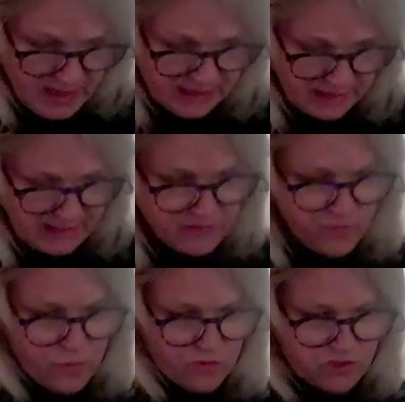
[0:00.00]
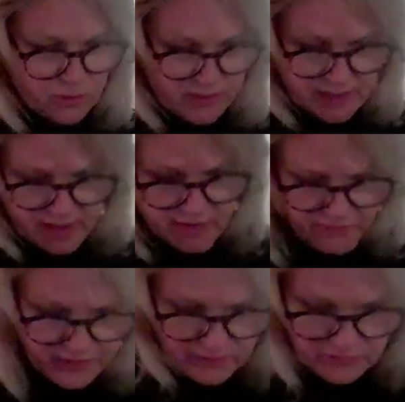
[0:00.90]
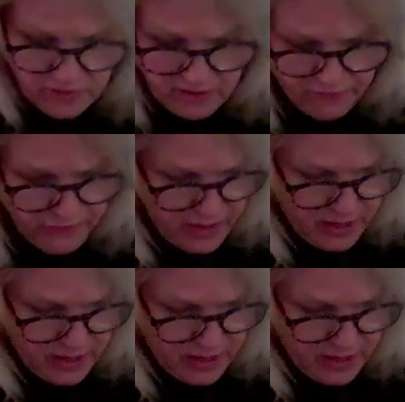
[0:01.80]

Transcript: unless, of course, you want to cut your fingers off,